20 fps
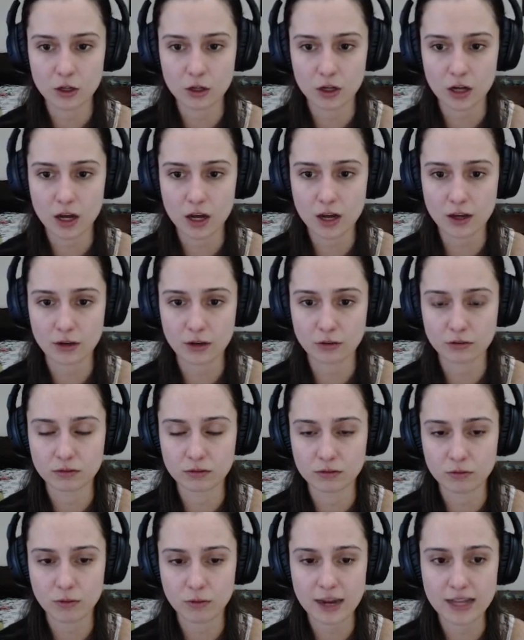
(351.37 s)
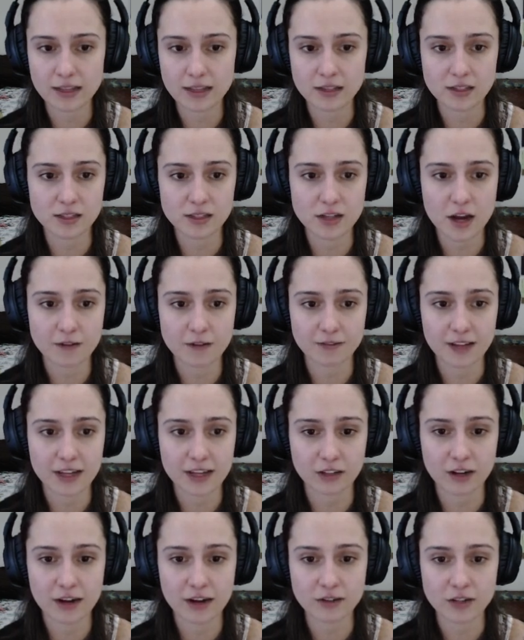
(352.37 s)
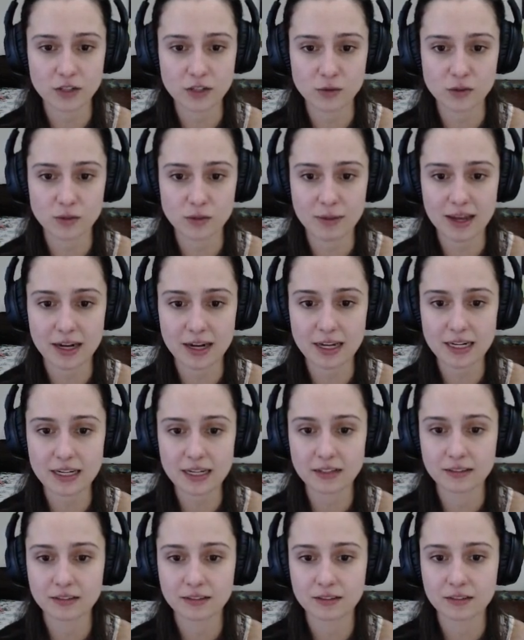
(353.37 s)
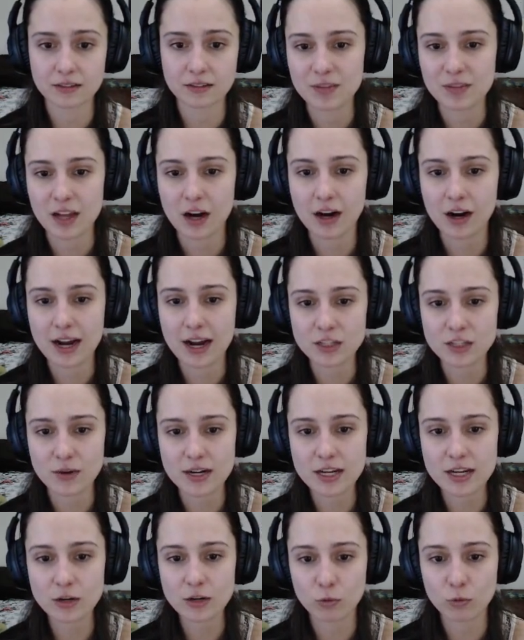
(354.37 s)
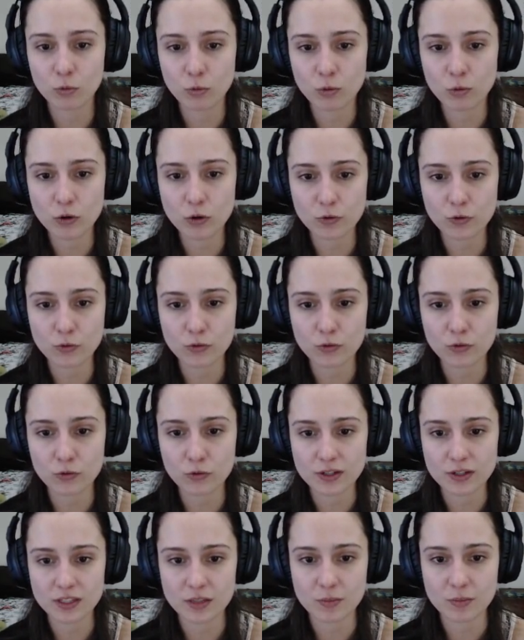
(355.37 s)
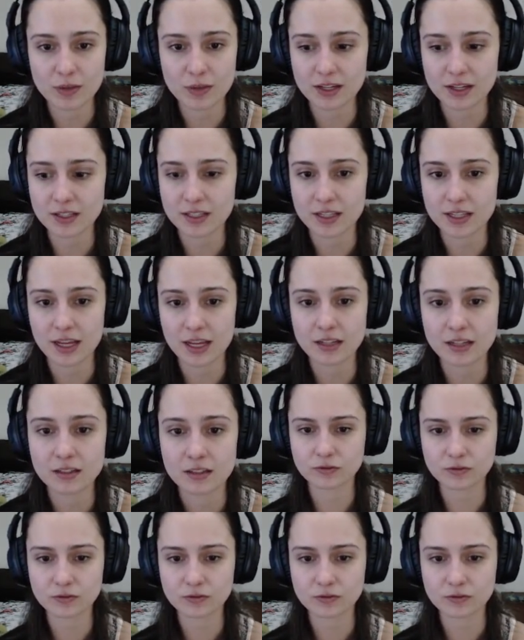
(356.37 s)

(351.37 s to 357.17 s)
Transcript: Uh-oh. Wait, this is not flat ground. This was a bad idea. Alright, so I need a roof is the biggest thing.